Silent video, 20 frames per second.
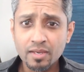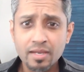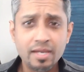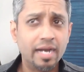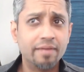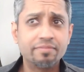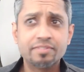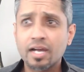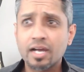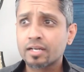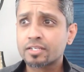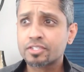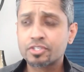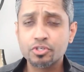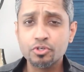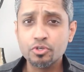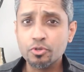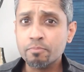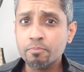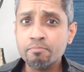I've talked
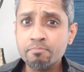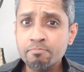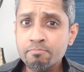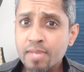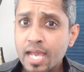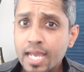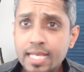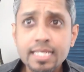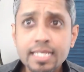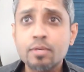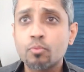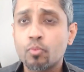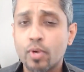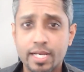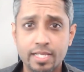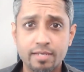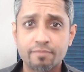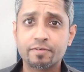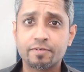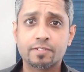to many
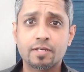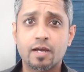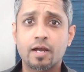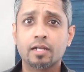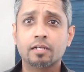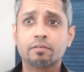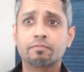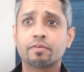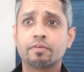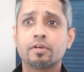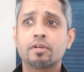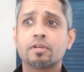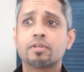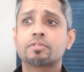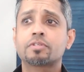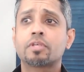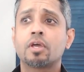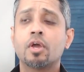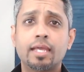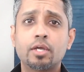wedding
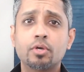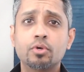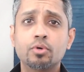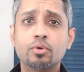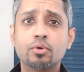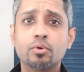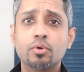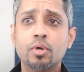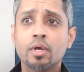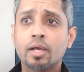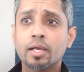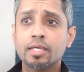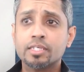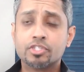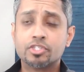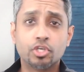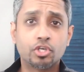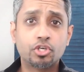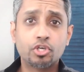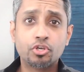photographers who
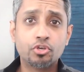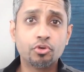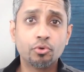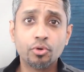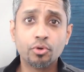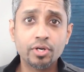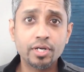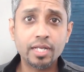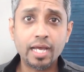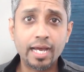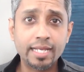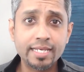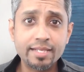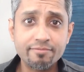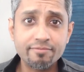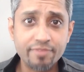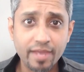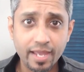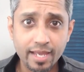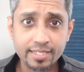secured an
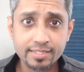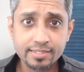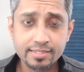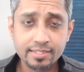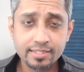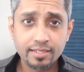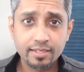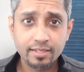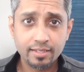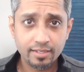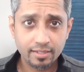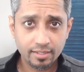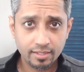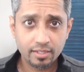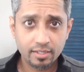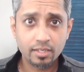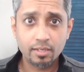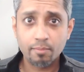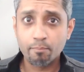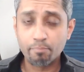event
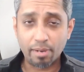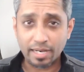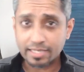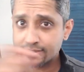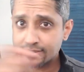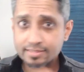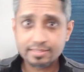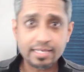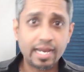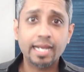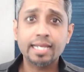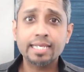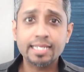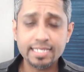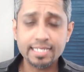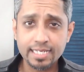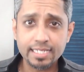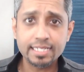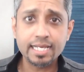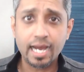by
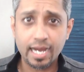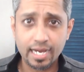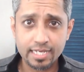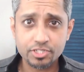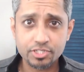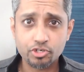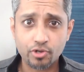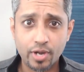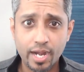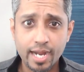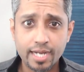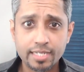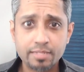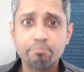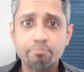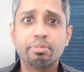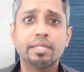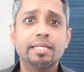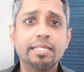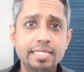signing a
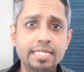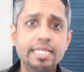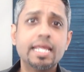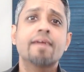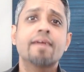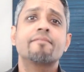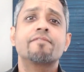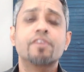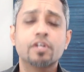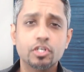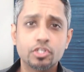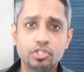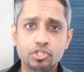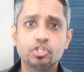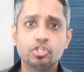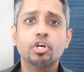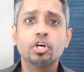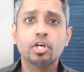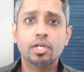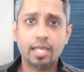contract but never
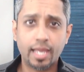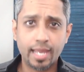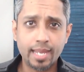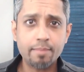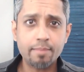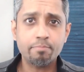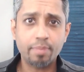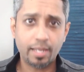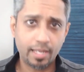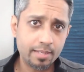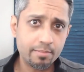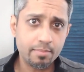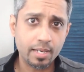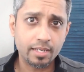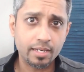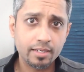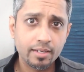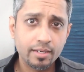took a payment.